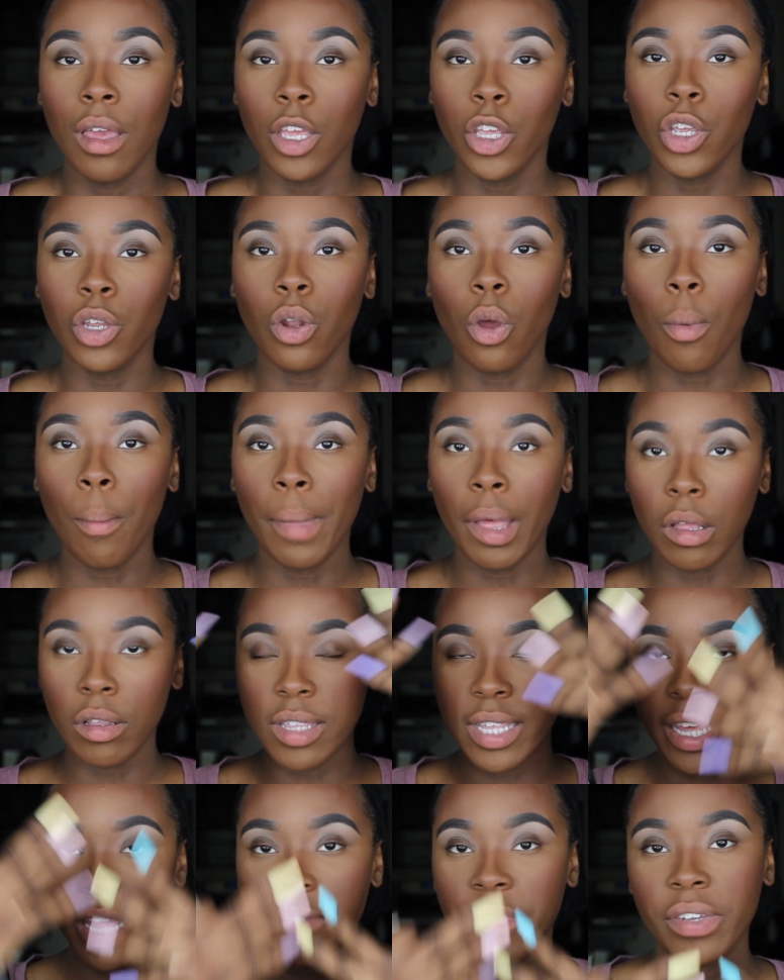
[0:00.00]
you know,
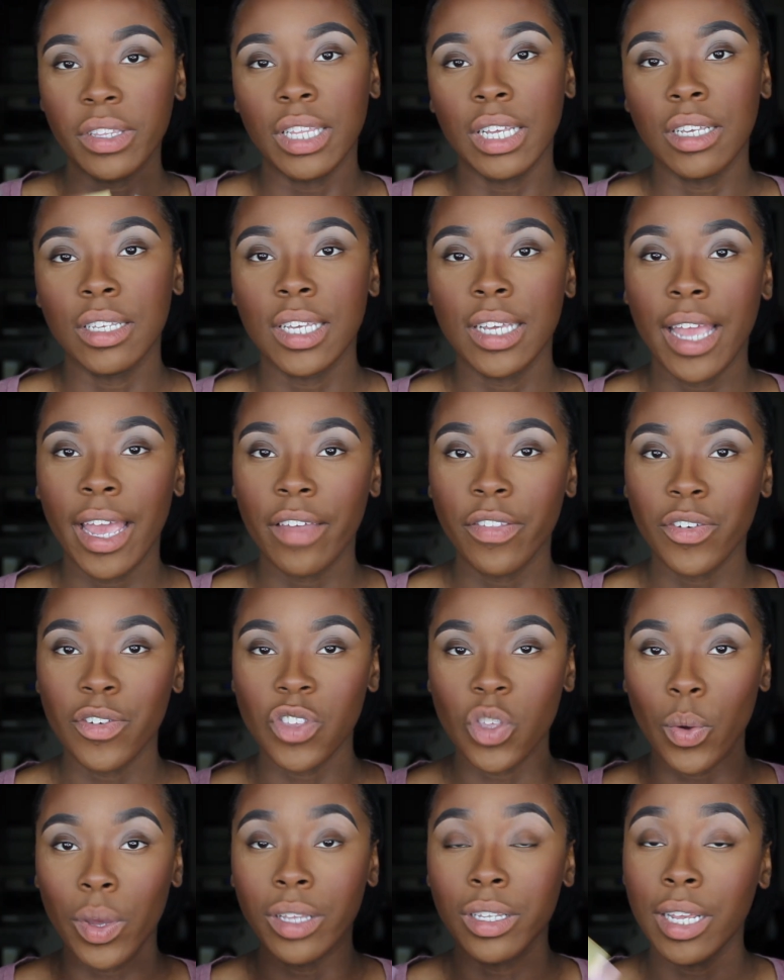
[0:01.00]
melting everything together
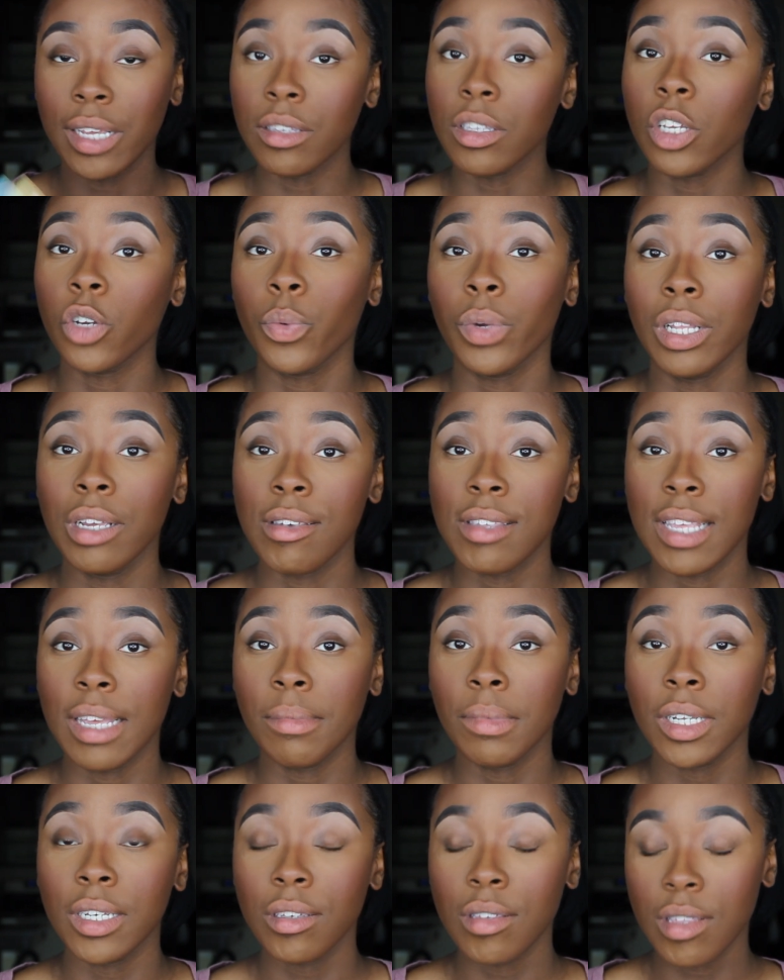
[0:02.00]
so it does look really
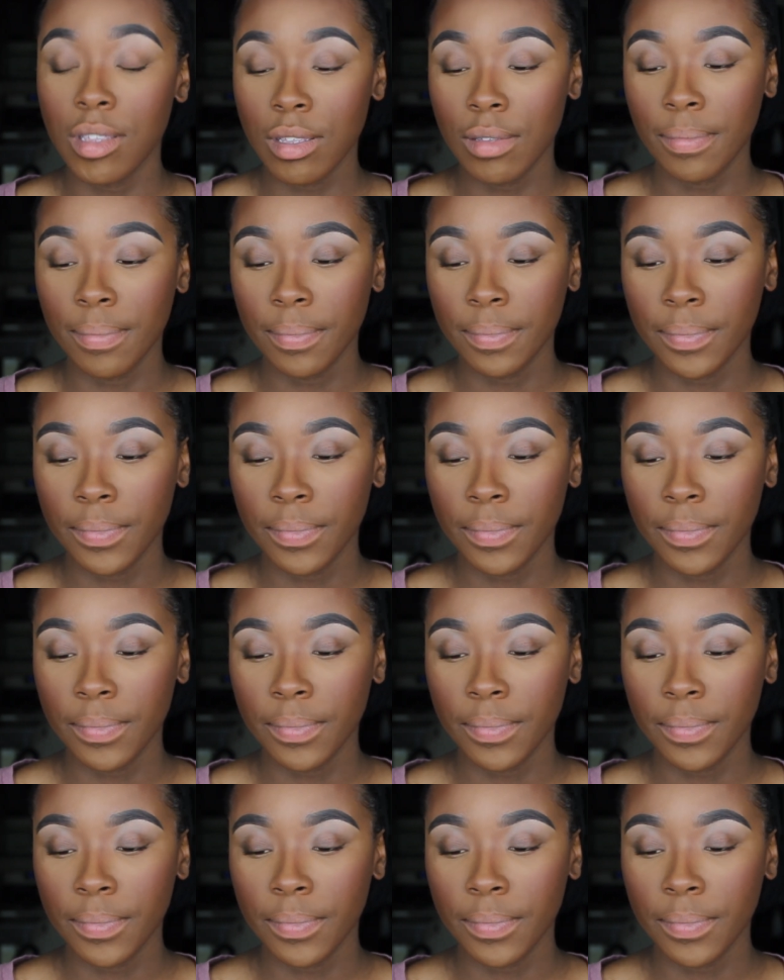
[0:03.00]
seamless.